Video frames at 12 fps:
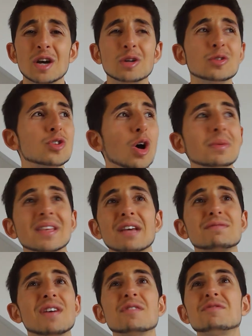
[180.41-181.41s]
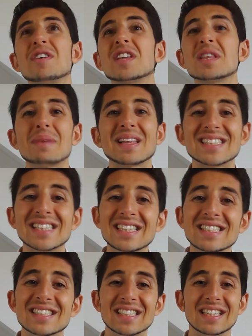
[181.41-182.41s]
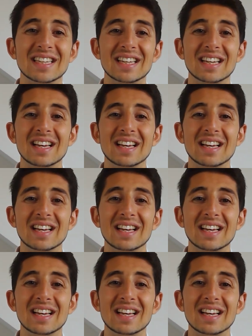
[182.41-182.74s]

who told me they found further maths easy.